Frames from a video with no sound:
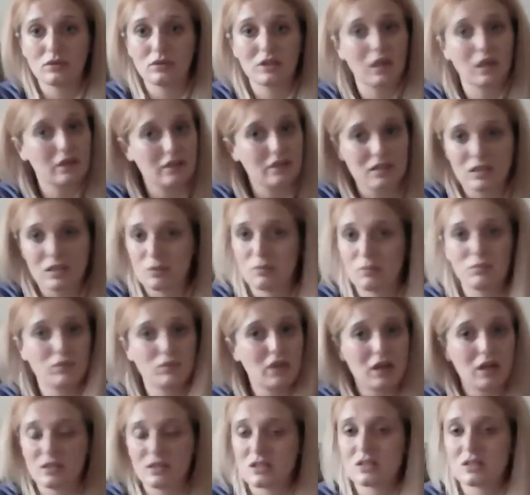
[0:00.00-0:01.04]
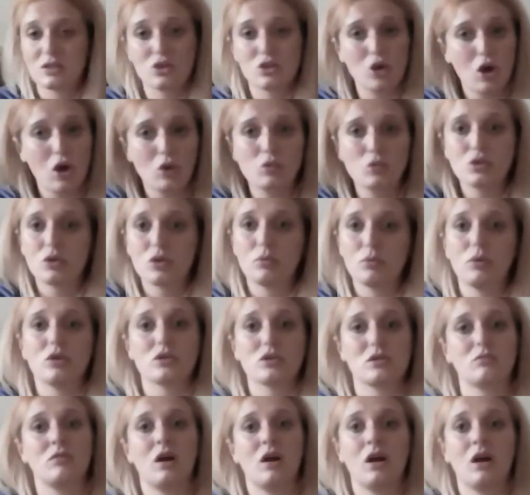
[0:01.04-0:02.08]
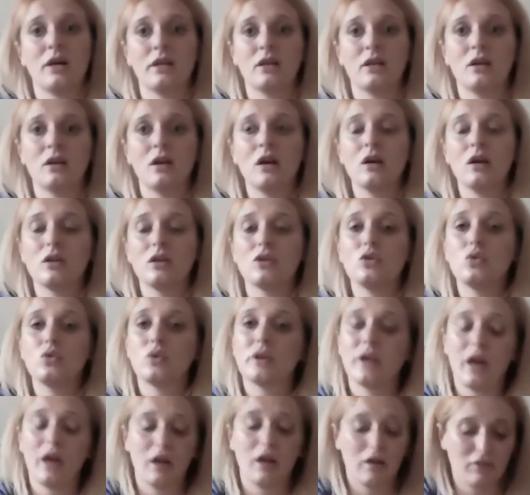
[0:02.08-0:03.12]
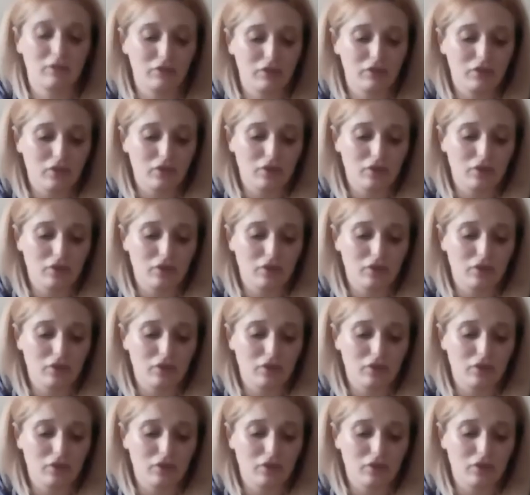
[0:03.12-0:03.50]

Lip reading: That is the total bottom line. You can have